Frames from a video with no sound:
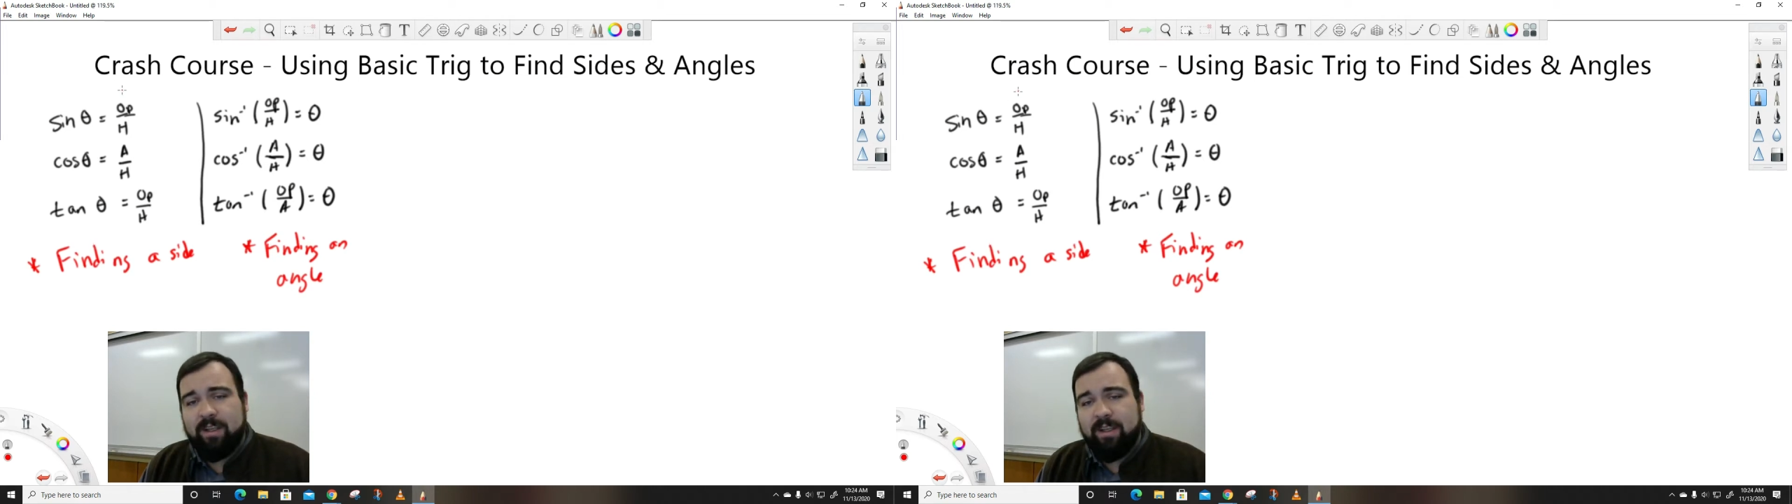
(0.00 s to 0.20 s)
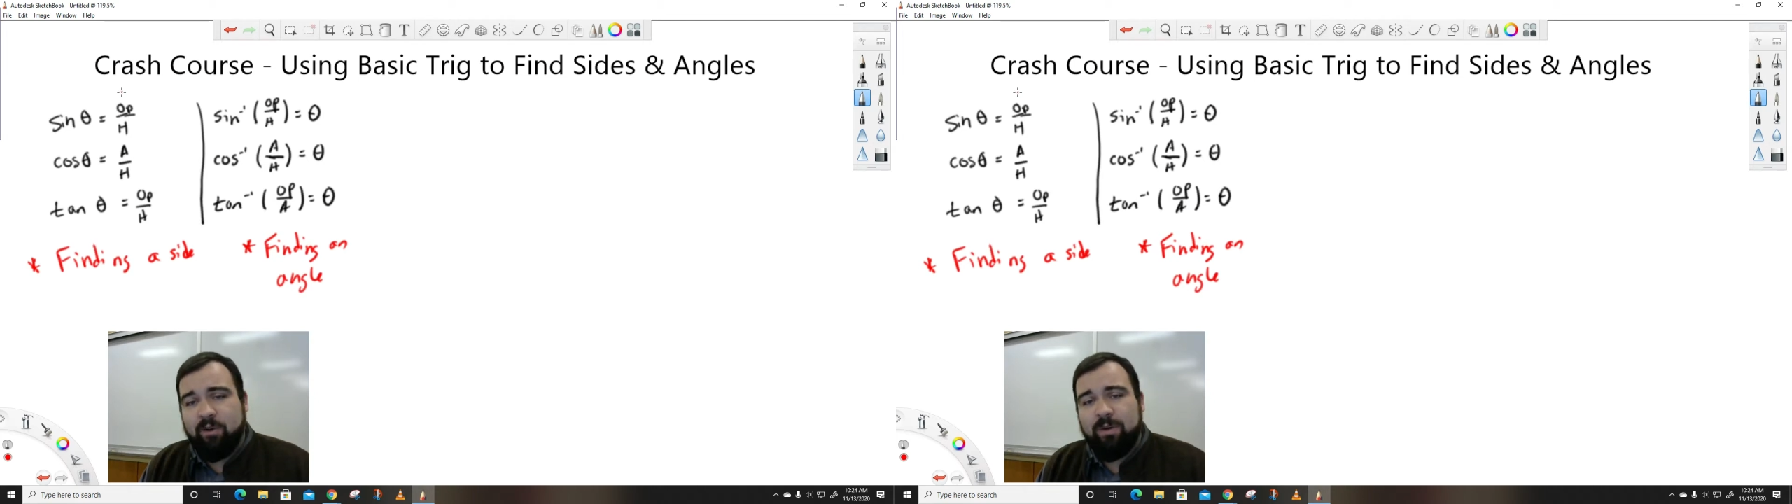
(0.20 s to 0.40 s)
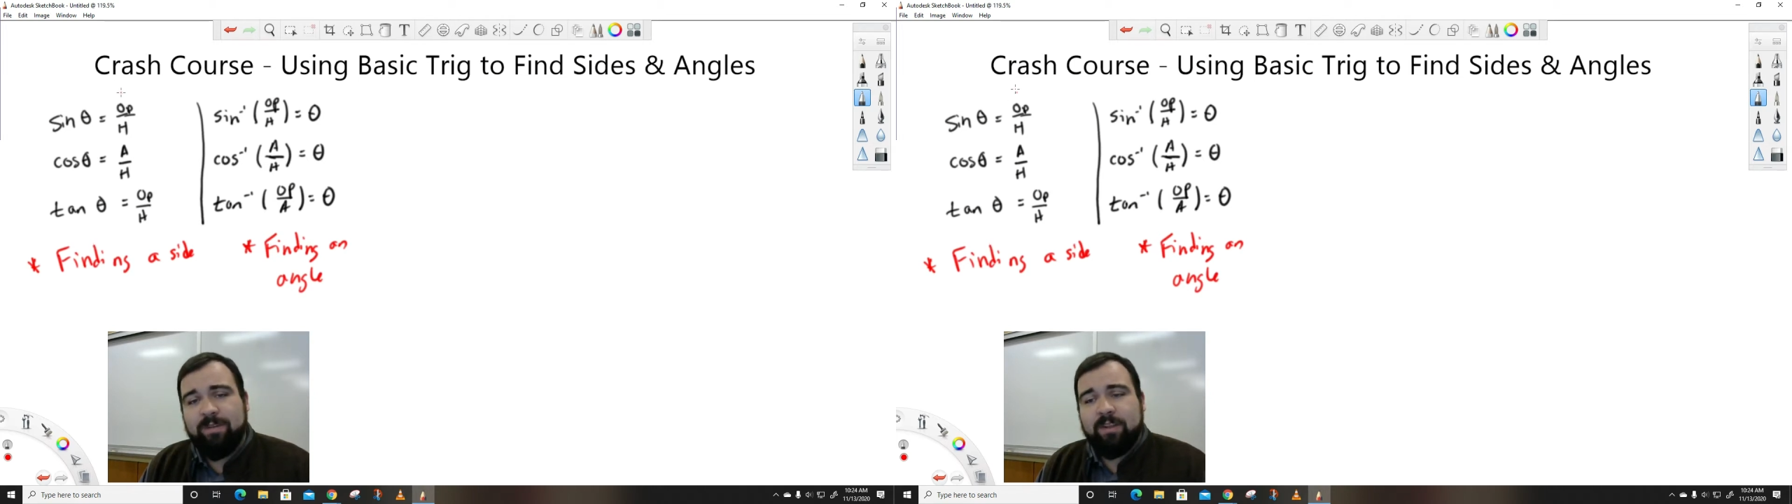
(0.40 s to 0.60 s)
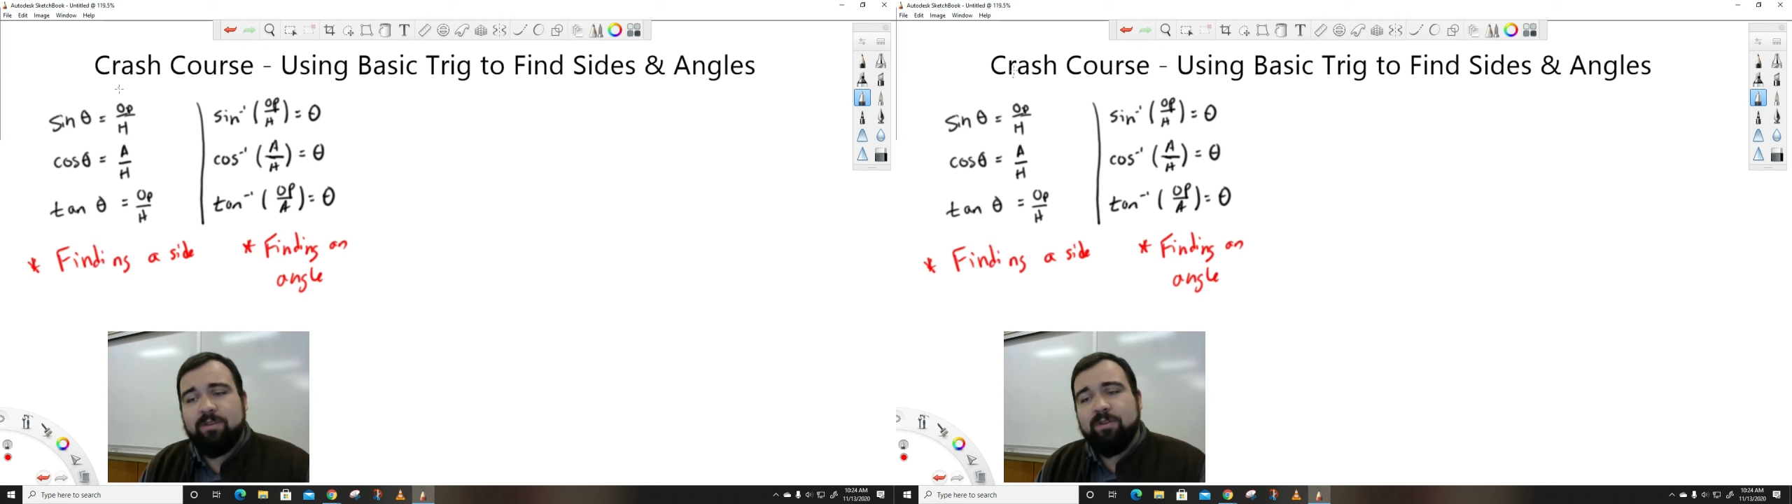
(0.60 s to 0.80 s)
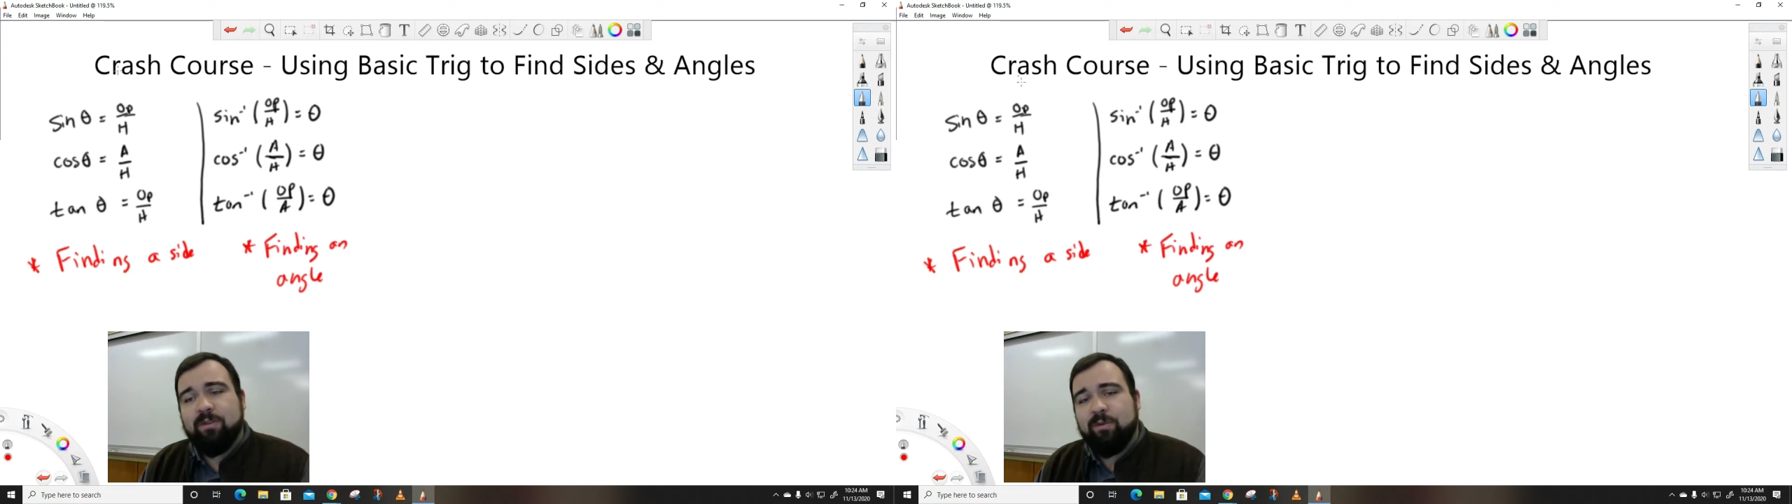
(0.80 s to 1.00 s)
equivalent to the